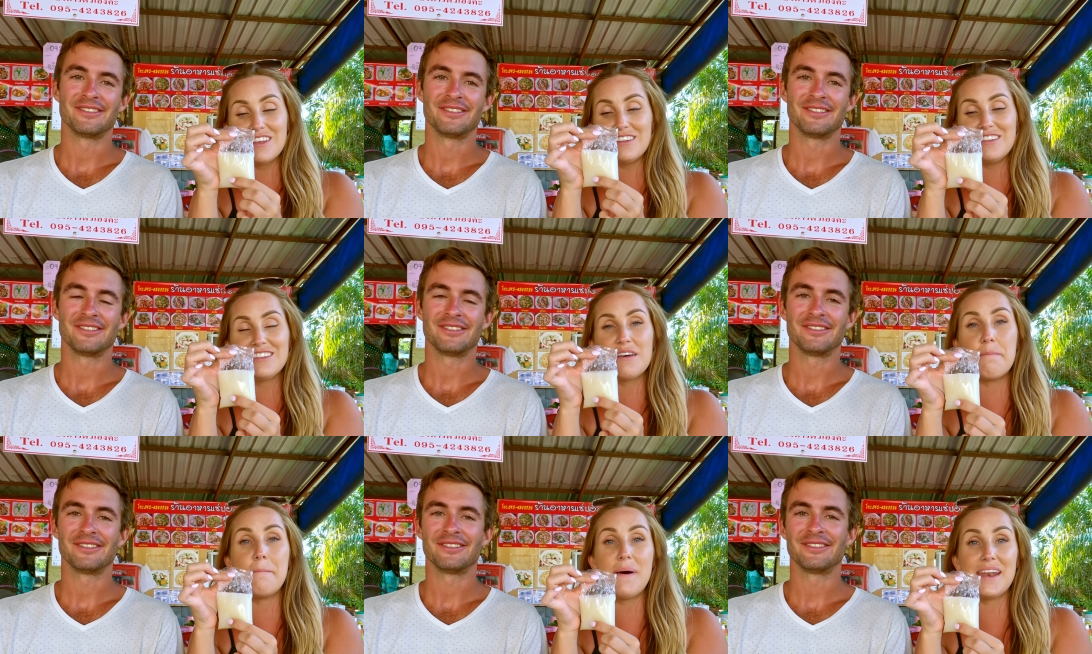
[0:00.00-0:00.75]
Speaker 1: this is the
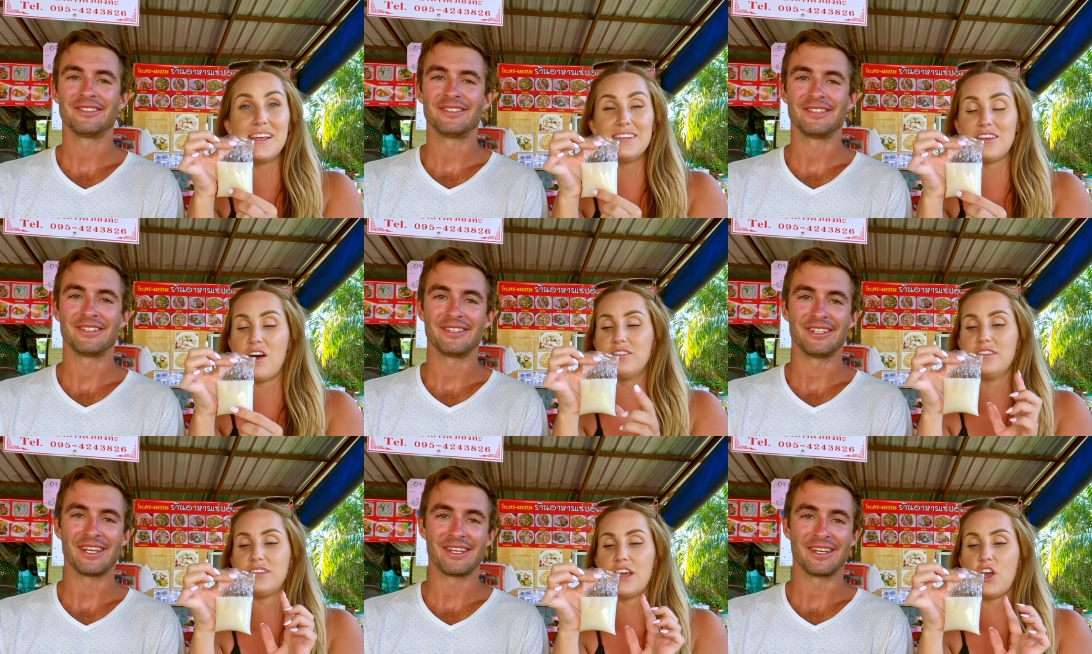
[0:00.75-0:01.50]
money sauce.
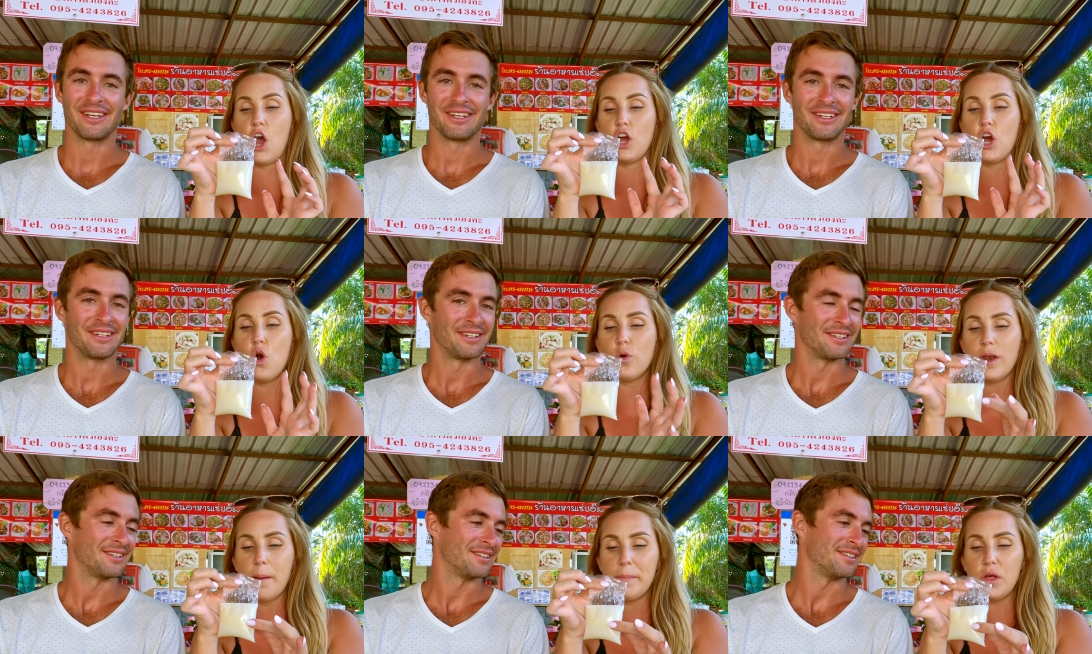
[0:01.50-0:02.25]
It's yeah. like got
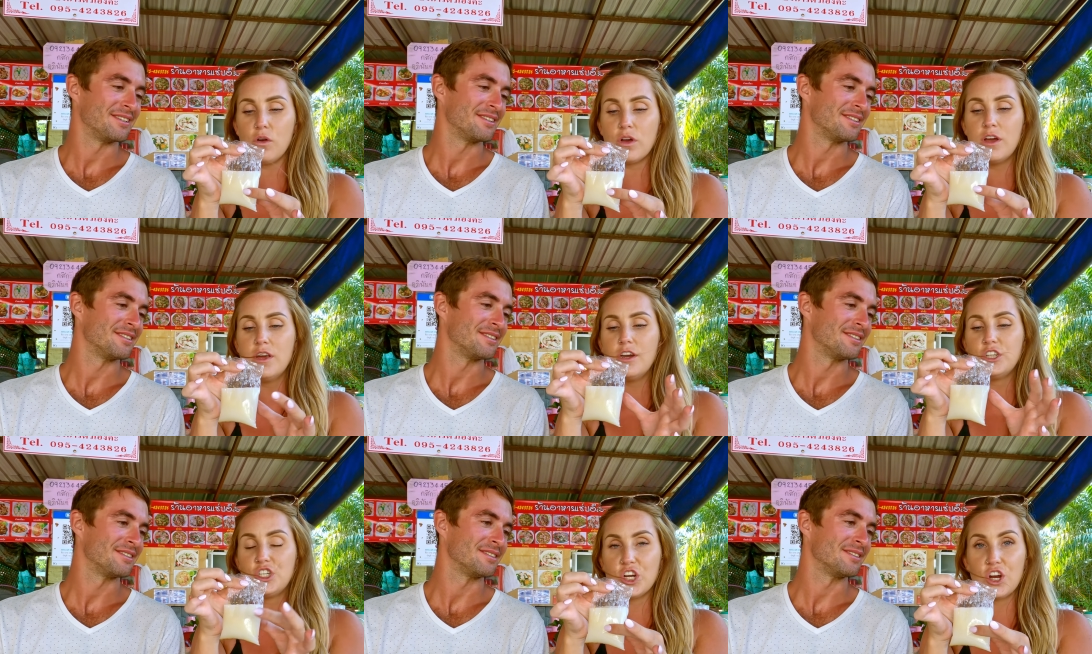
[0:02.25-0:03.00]
coconut milk,
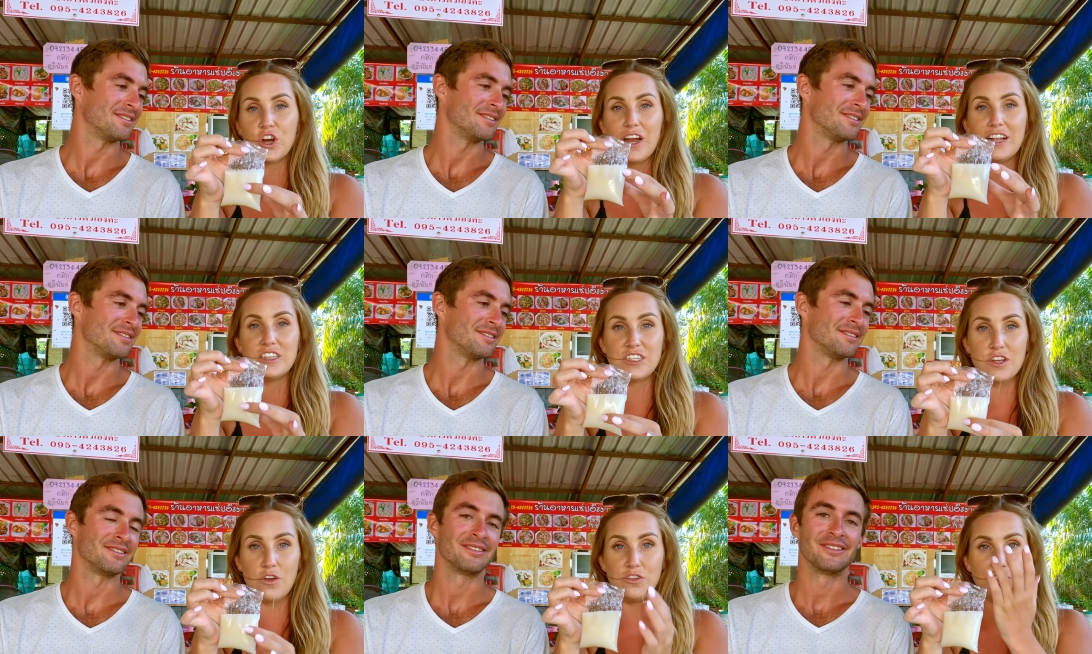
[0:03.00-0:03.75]
sugar, and
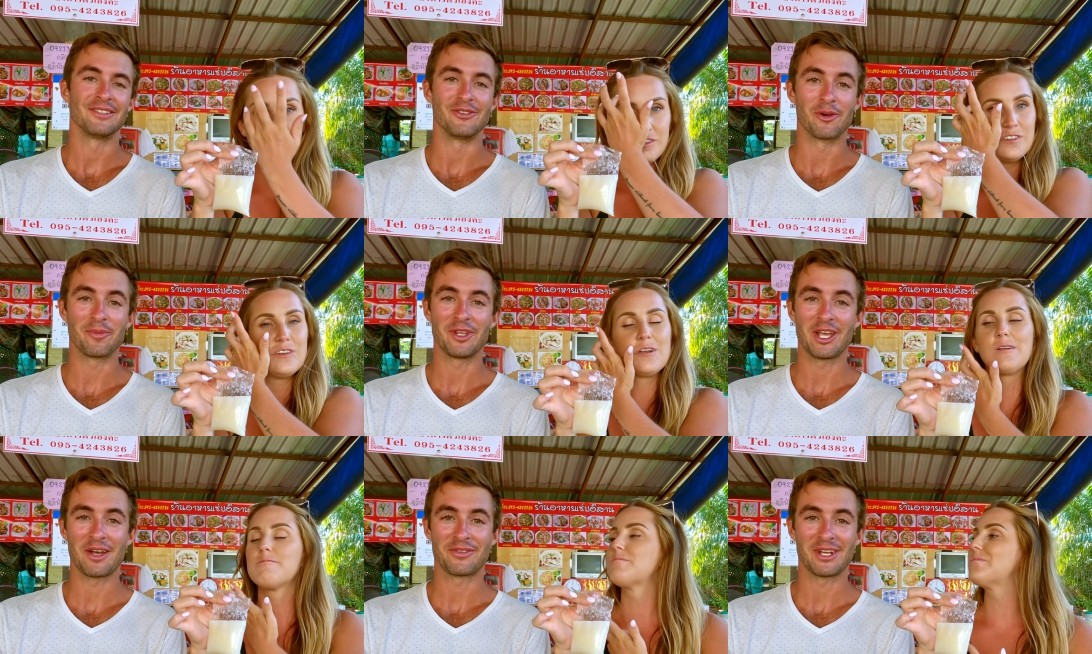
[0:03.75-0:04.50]
salt.
Speaker 2: Normally,
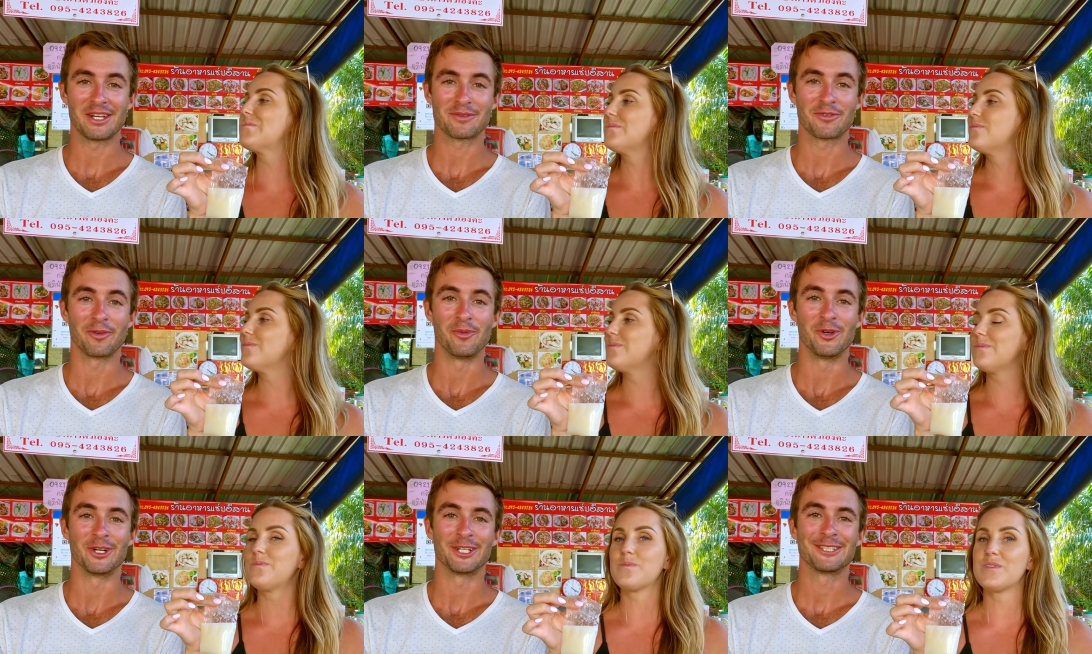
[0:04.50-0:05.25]
you have to ask for
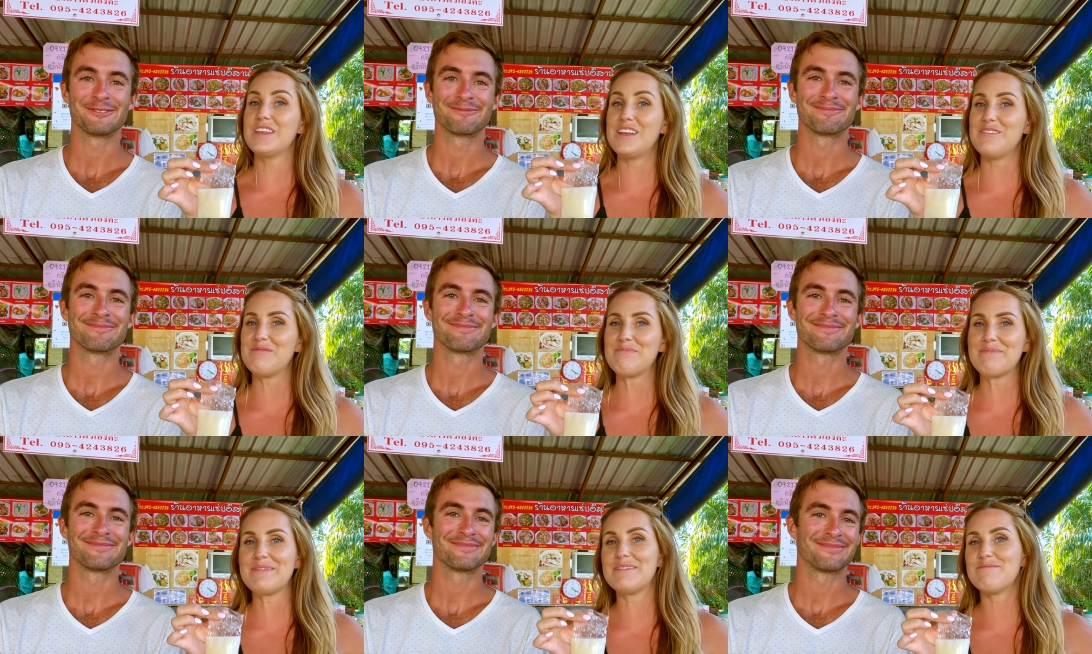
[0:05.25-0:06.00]
more.
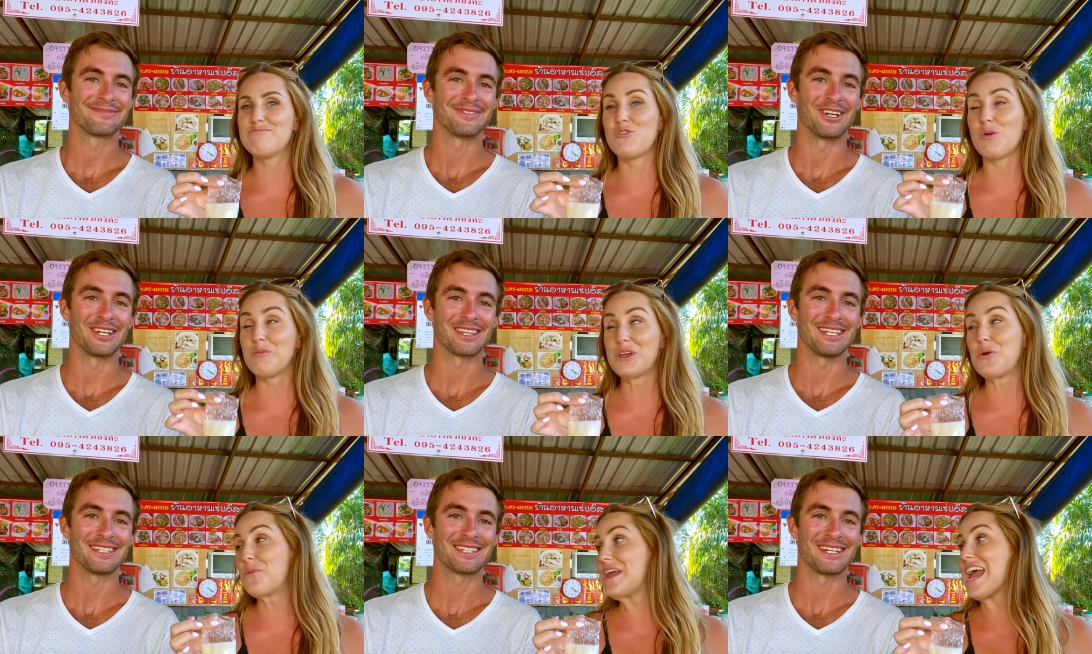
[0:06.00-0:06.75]
Speaker 1: Mm, normally,
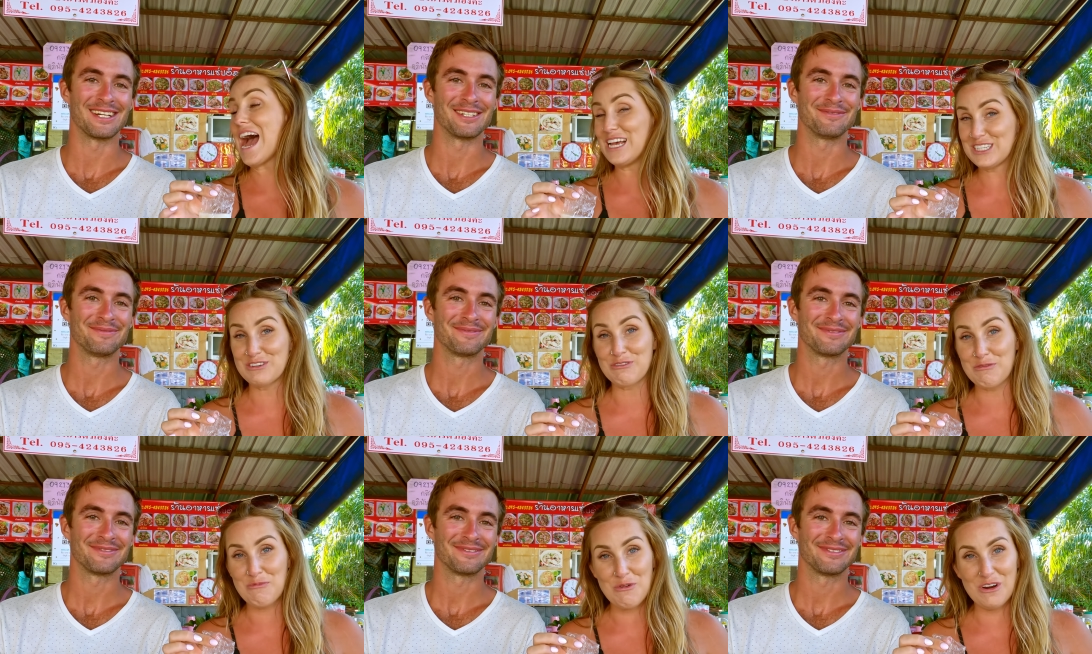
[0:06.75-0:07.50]
we time. ask
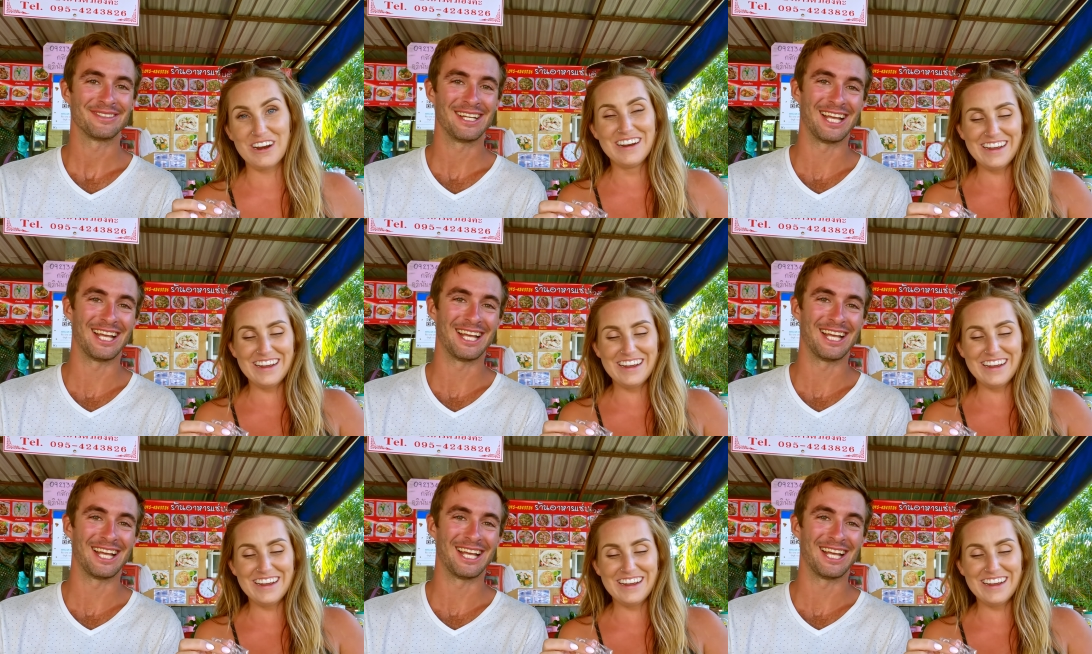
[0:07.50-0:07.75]
for more.